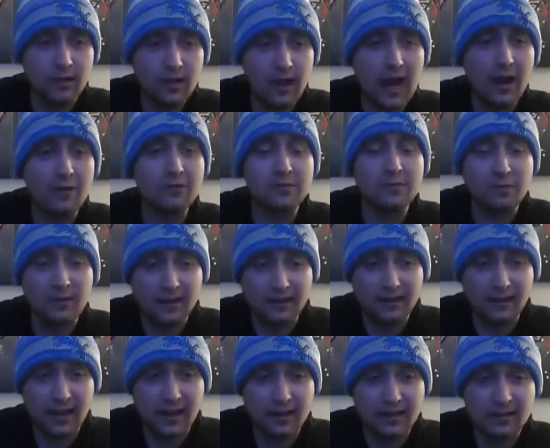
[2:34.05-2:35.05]
I was playing
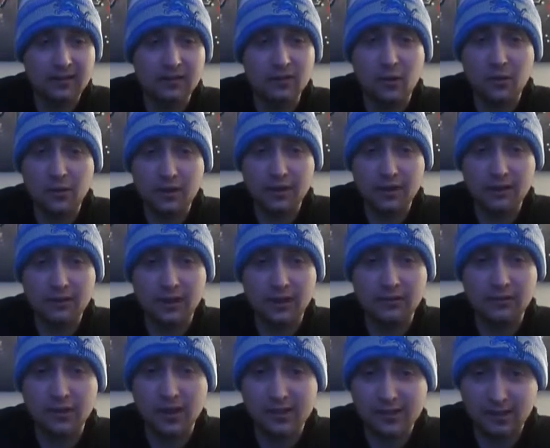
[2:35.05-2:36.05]
Nate and Tony
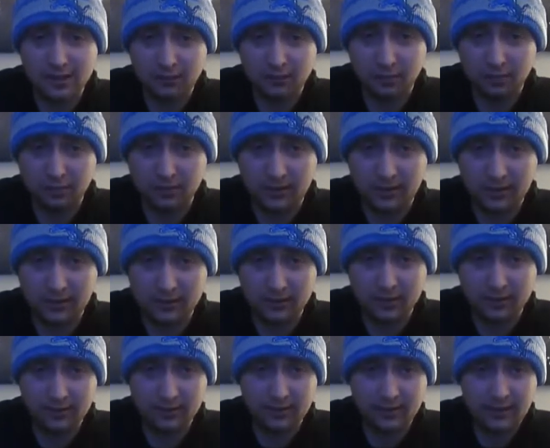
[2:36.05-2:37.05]
and Jessica were playing each
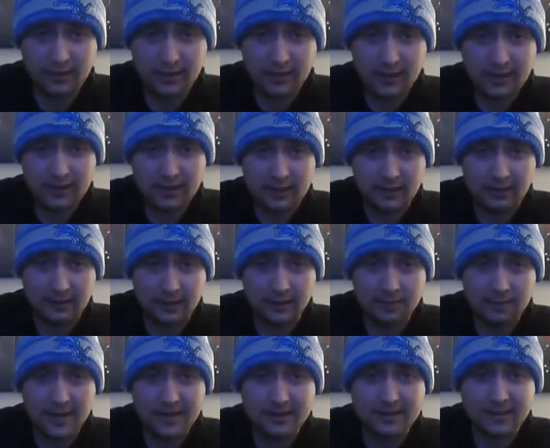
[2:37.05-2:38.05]
other,
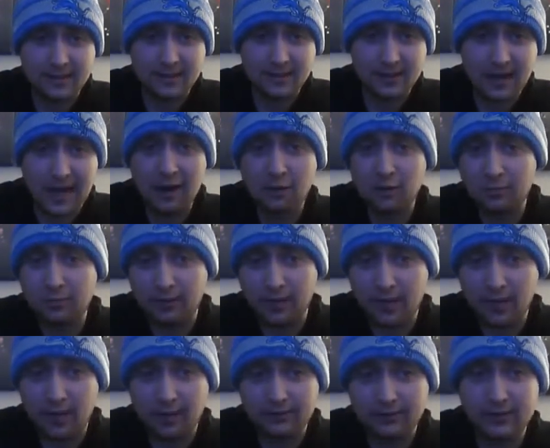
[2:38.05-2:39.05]
based on our
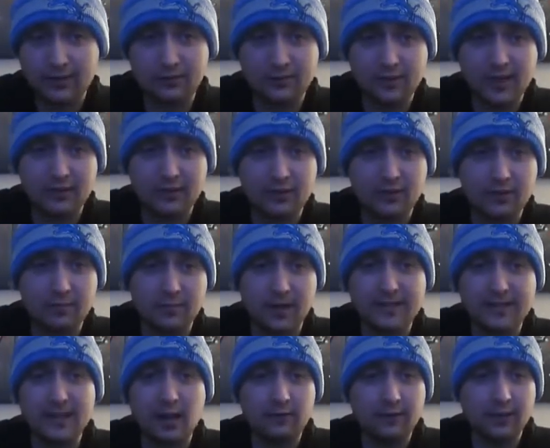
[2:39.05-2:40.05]
playoffs, it was actually
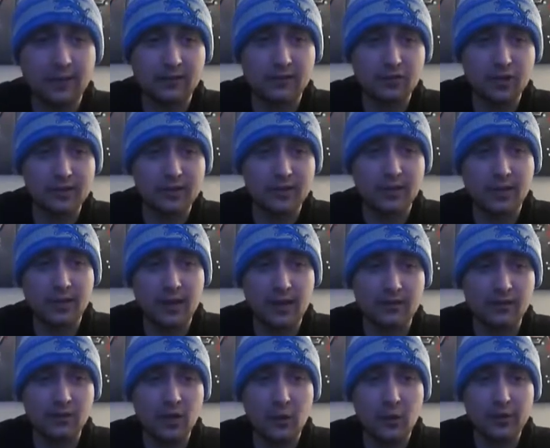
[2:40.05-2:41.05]
myself against Jessica
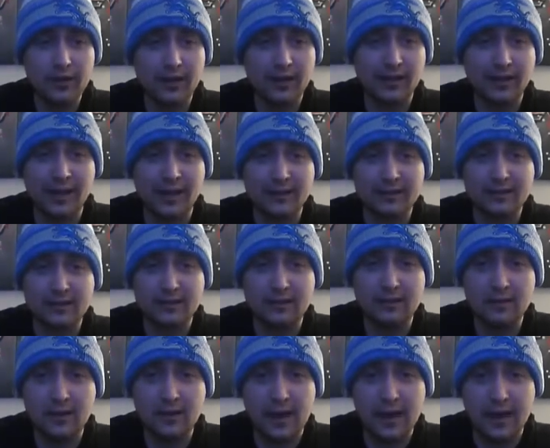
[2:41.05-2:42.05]
and Tony against
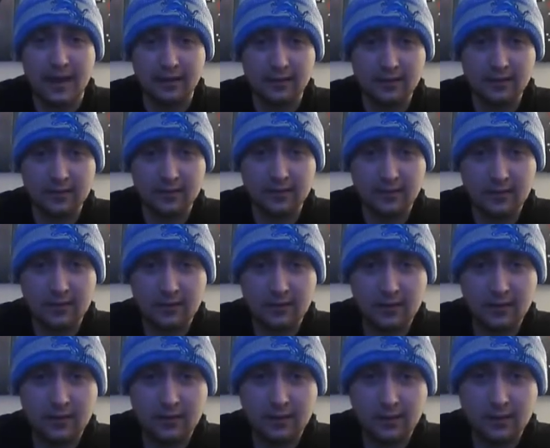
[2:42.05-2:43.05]
Nate.
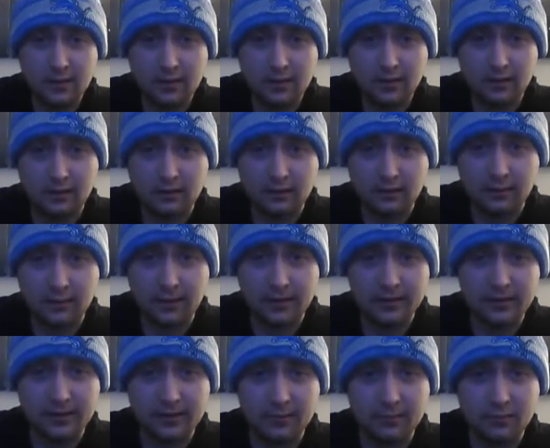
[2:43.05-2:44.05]

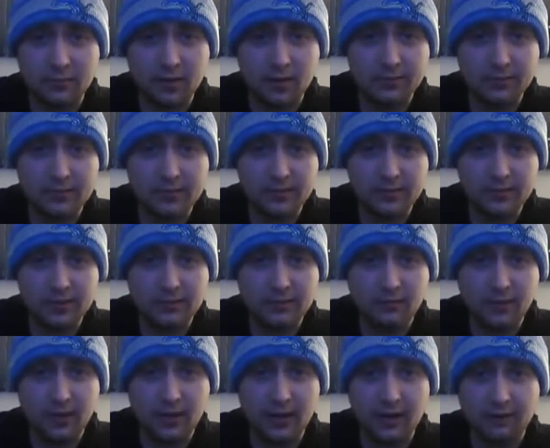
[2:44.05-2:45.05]
As I promised, let's see if
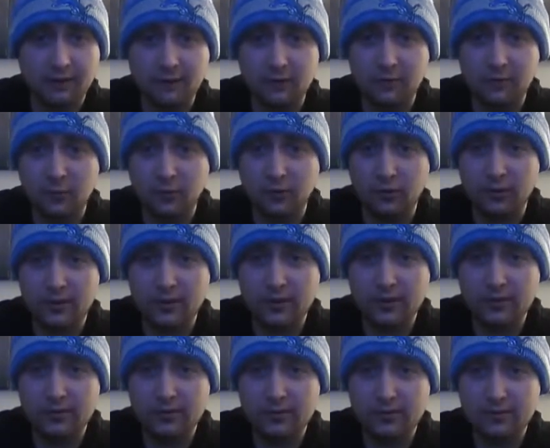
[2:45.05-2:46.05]
we can add a few more of
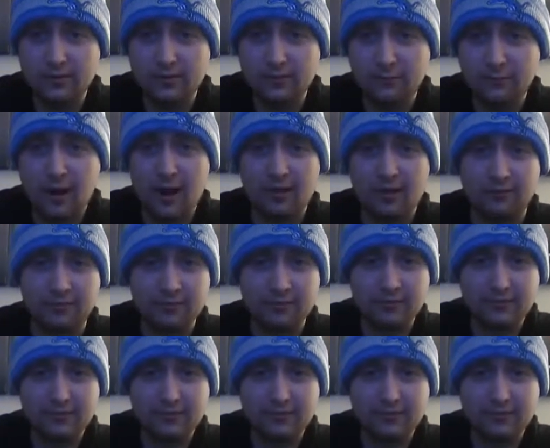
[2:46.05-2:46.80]
these. Wow!